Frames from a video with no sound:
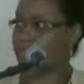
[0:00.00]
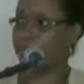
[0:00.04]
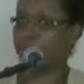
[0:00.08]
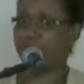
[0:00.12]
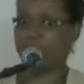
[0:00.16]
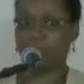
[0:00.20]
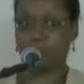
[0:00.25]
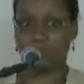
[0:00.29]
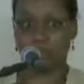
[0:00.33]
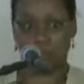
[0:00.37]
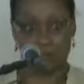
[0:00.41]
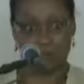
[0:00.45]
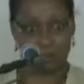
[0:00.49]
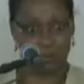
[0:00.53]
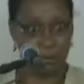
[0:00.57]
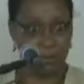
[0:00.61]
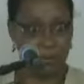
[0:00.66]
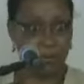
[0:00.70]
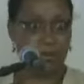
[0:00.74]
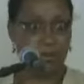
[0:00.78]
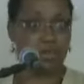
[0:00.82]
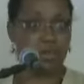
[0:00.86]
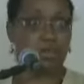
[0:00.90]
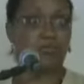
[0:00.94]
of if
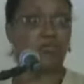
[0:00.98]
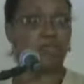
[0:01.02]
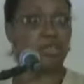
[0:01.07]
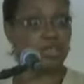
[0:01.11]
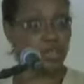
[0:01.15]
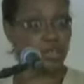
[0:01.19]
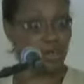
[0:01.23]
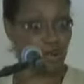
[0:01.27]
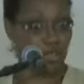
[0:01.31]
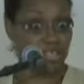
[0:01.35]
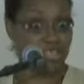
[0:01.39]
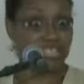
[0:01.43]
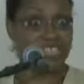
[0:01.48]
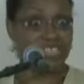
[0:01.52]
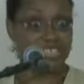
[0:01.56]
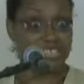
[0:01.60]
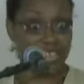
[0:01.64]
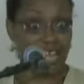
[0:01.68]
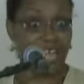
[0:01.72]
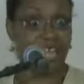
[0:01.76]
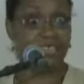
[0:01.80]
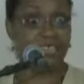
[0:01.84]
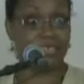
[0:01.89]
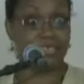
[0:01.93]
people are really
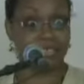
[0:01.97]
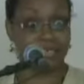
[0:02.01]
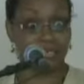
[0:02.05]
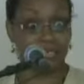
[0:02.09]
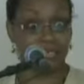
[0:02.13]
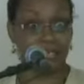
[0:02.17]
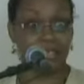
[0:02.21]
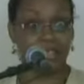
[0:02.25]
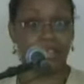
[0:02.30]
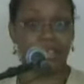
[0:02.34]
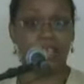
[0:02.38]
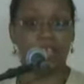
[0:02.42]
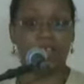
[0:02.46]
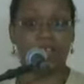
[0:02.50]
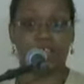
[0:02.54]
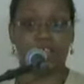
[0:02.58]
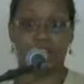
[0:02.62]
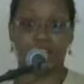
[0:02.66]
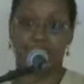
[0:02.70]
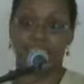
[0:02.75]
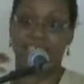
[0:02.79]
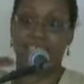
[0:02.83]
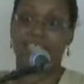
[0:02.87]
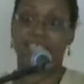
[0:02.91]
understanding.
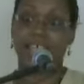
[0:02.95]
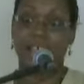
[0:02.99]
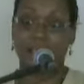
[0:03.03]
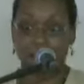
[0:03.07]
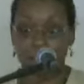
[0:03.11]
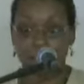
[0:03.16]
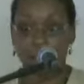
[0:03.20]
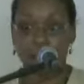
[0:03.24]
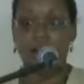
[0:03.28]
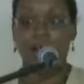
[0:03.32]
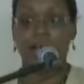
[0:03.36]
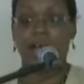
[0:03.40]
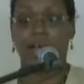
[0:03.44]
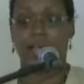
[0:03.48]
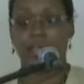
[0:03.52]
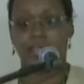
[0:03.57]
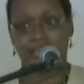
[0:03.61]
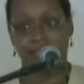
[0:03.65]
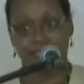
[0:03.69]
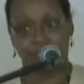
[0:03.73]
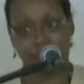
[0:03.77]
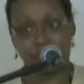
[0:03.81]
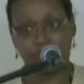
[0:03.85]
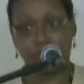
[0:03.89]
Because then I'm not
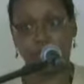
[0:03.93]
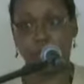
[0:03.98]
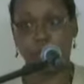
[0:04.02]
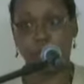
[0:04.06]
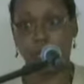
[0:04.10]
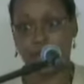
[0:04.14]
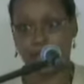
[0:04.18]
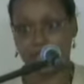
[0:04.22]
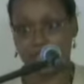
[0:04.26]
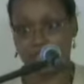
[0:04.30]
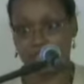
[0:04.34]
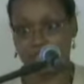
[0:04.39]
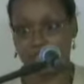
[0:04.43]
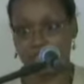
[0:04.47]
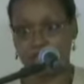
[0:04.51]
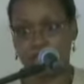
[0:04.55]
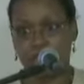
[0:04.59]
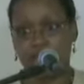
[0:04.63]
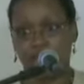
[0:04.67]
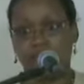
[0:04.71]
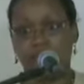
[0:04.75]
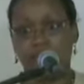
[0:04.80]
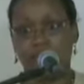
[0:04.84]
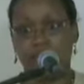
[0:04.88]
answering the questions all the